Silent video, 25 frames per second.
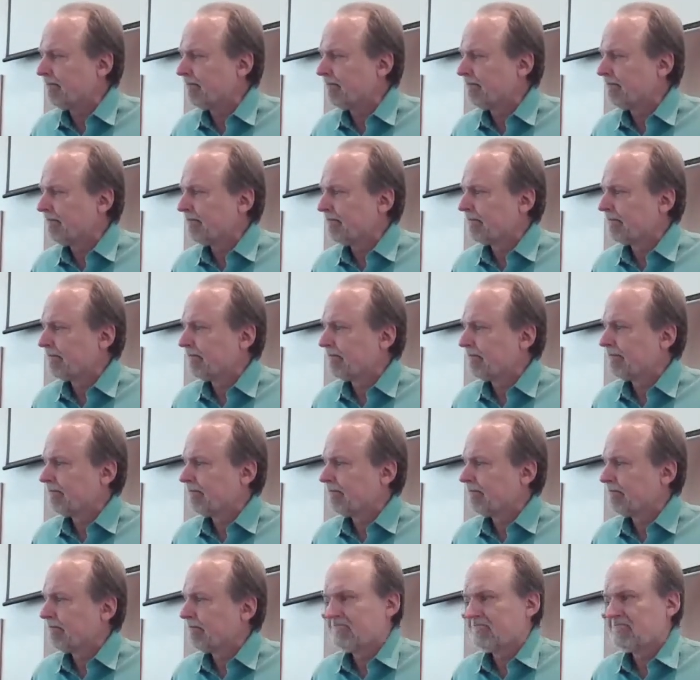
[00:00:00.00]

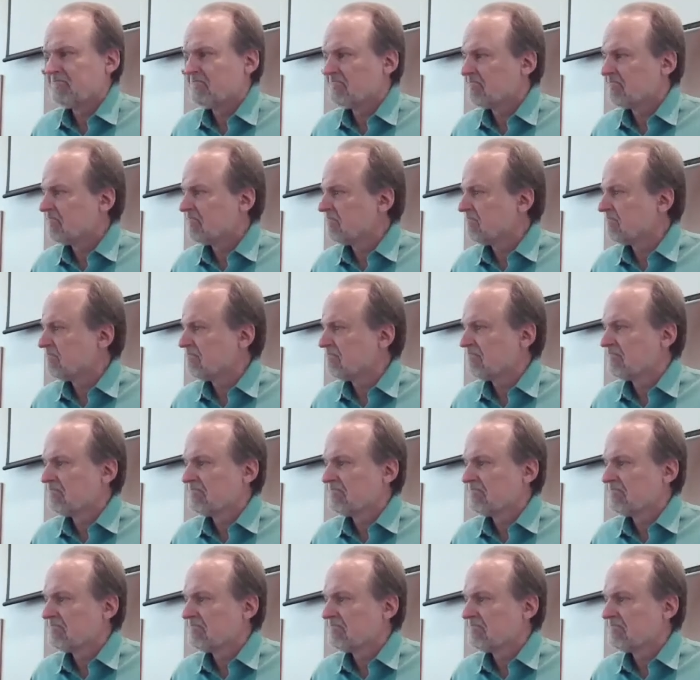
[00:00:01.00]
(no one is talking)